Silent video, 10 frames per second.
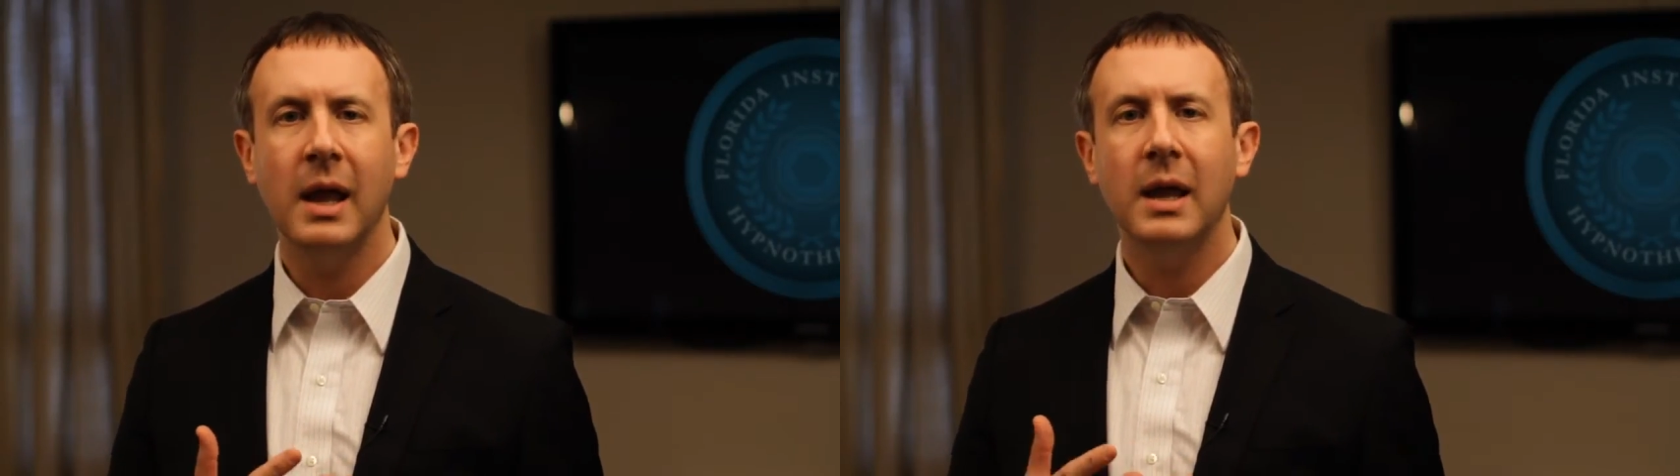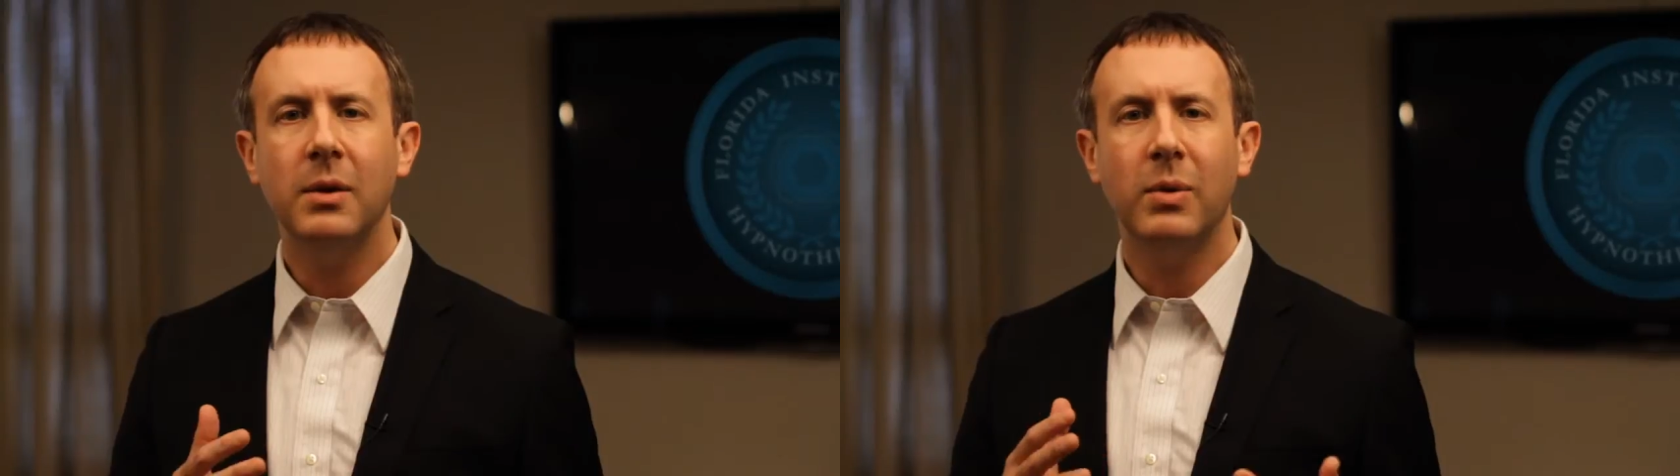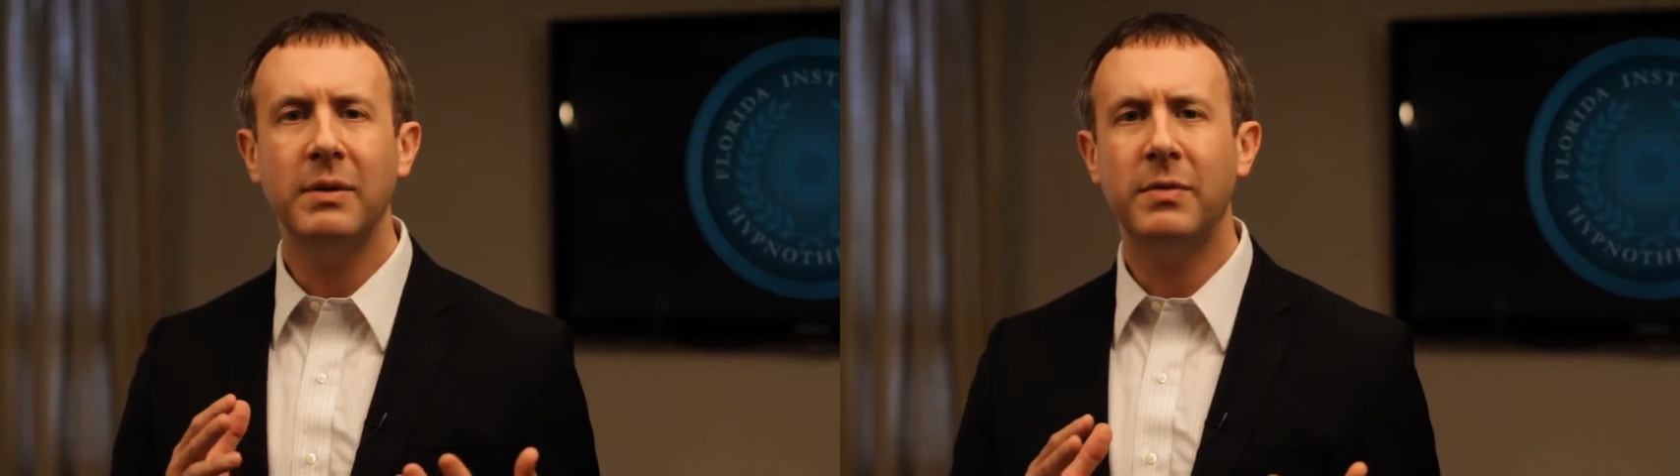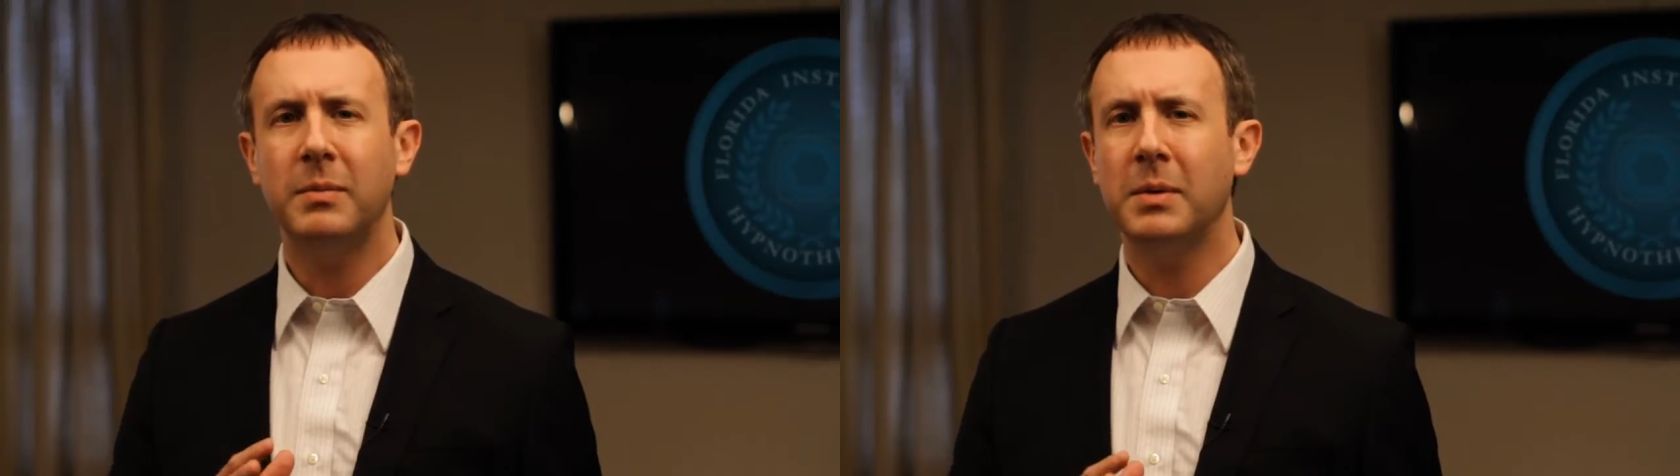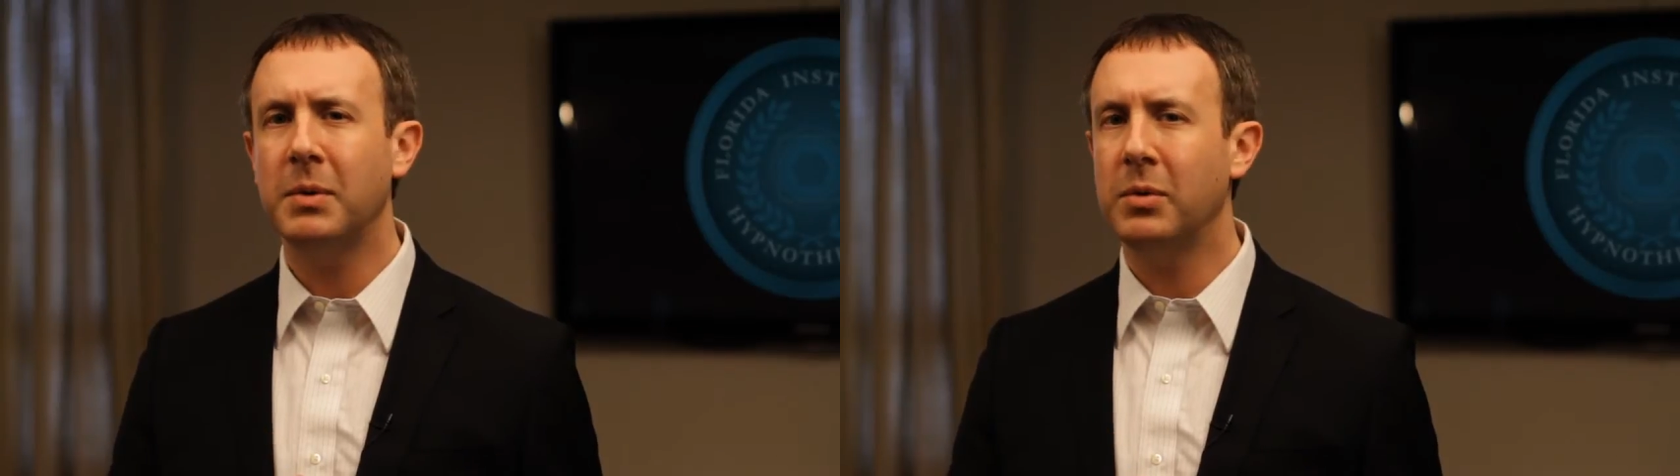It went
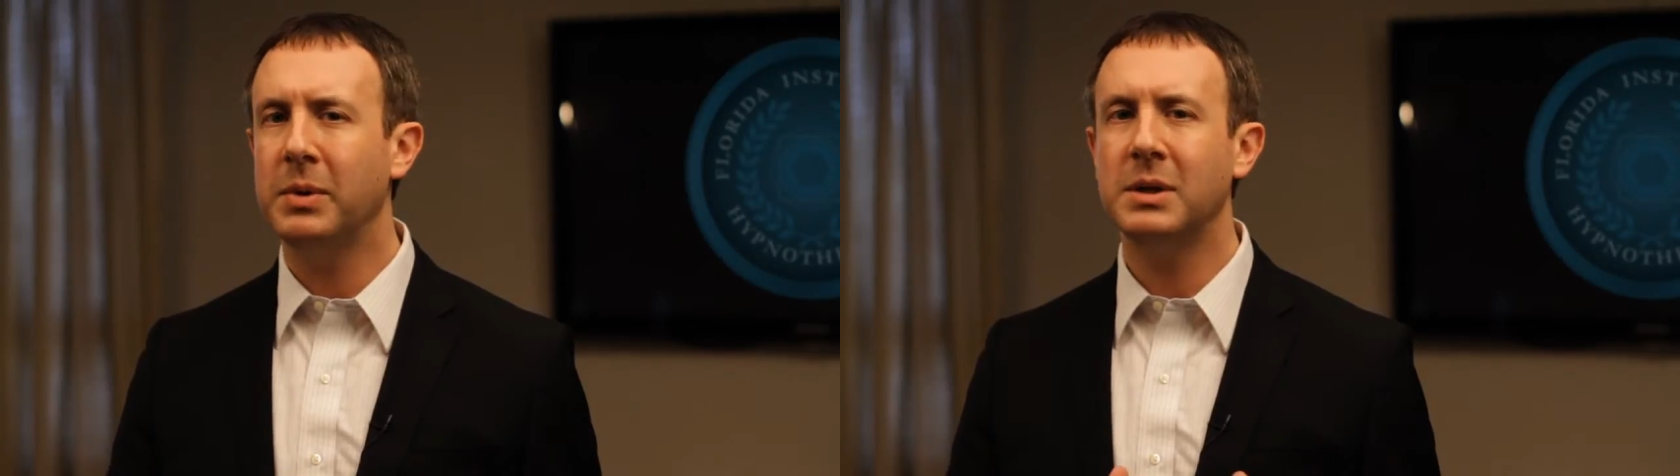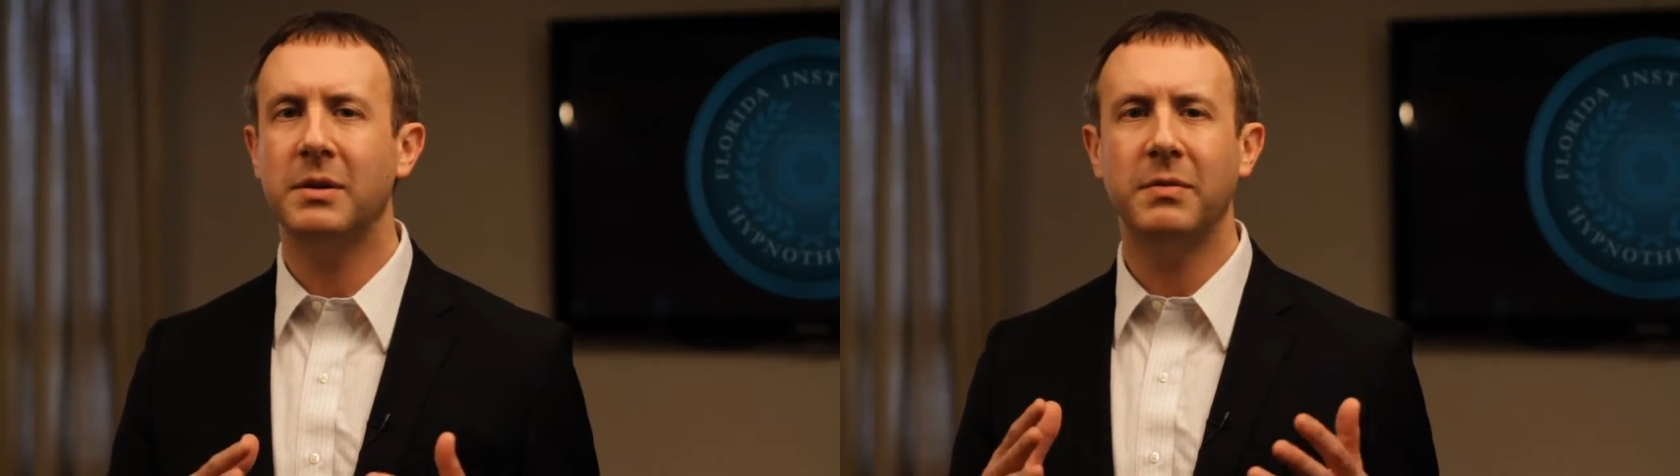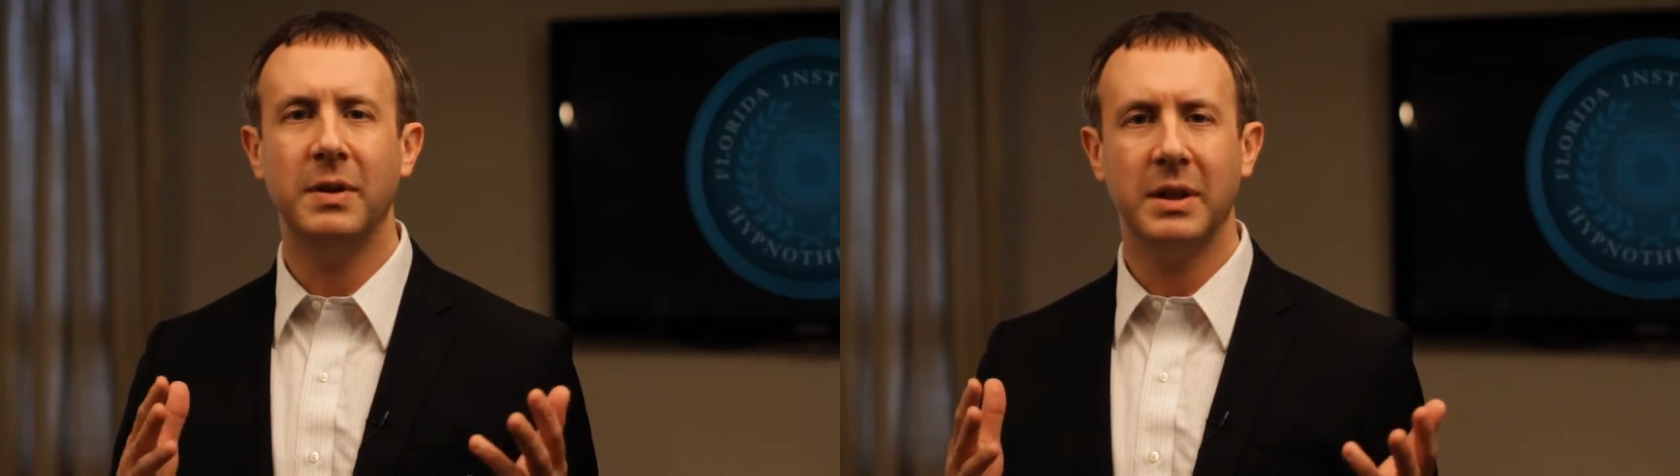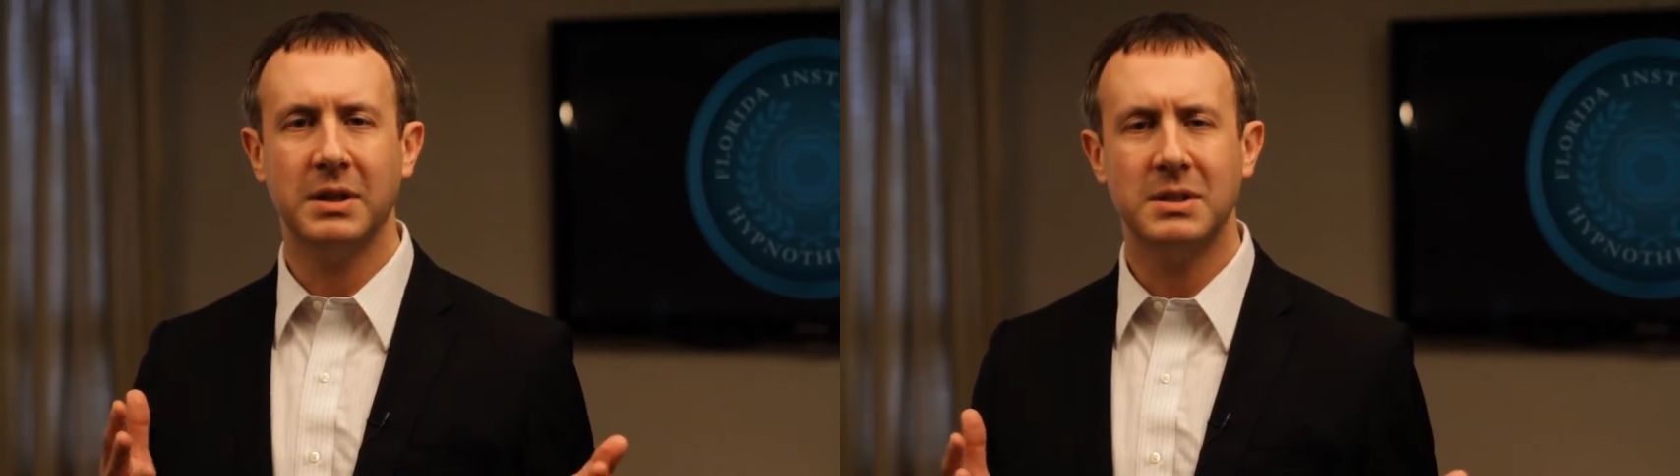from a moment of feeling